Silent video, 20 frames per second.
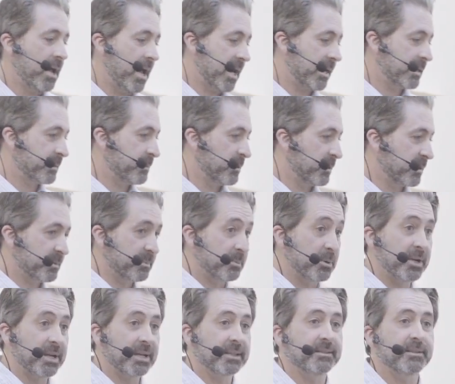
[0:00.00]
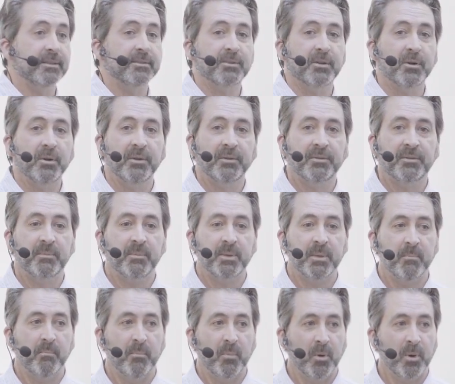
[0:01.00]
experts predict there's going to
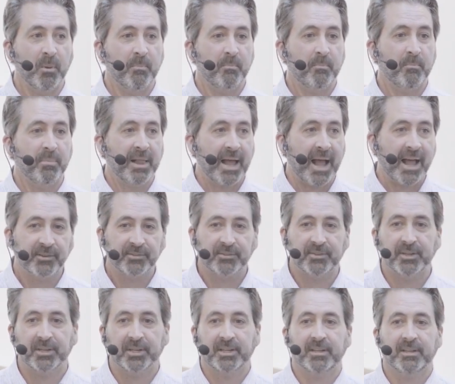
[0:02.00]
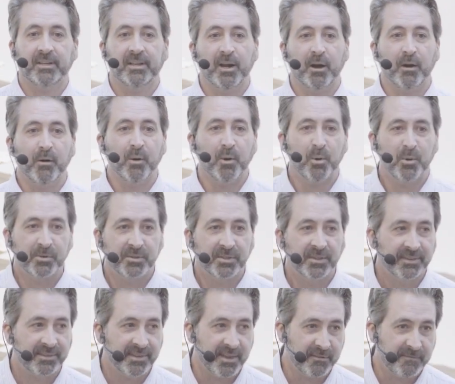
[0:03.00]
be more plastic in our
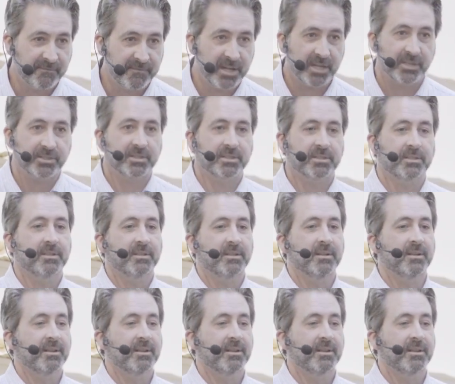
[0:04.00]
oceans than fish.